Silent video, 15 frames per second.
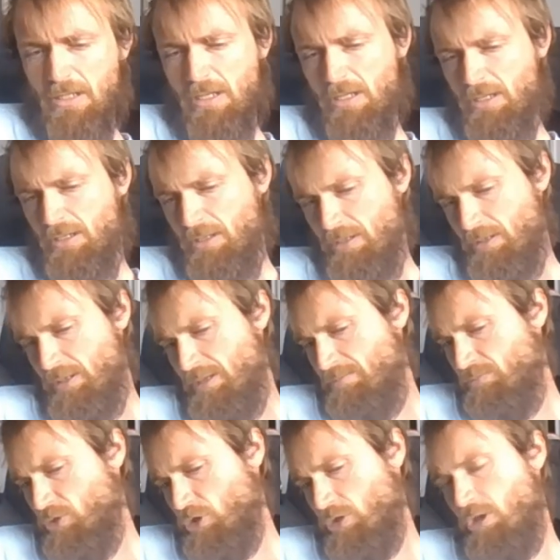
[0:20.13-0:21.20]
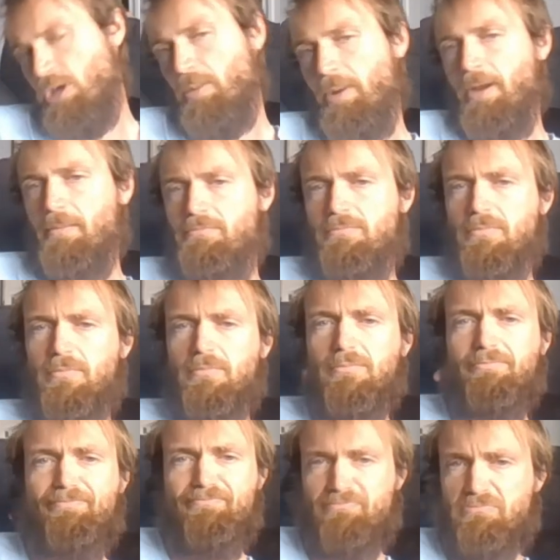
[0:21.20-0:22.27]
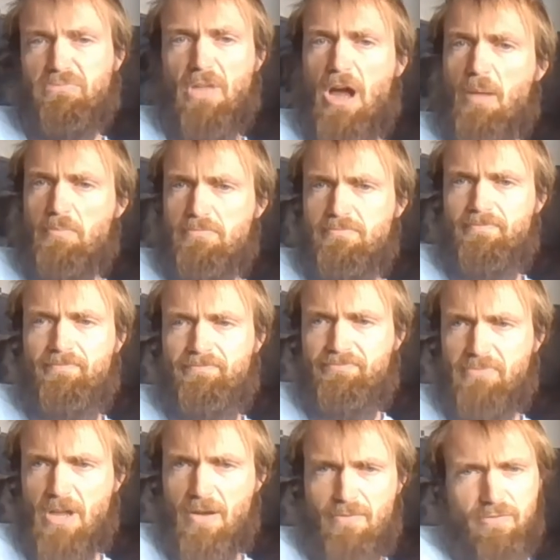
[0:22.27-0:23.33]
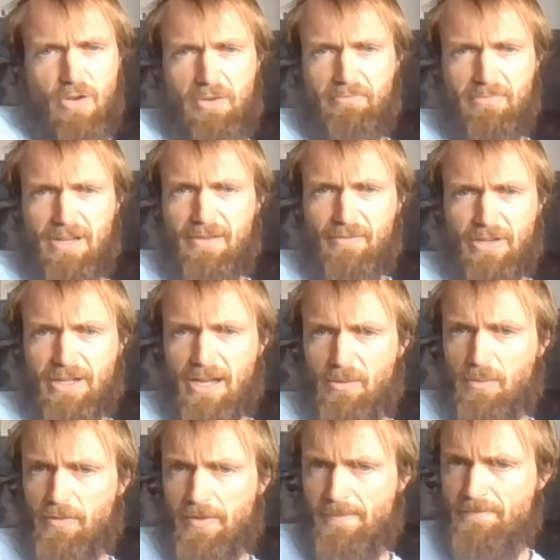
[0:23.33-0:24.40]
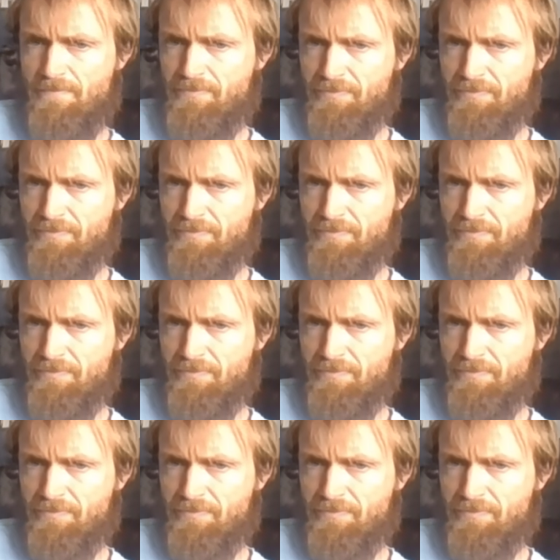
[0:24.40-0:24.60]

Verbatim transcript: and I'm just gonna be up, up front and everything out with it.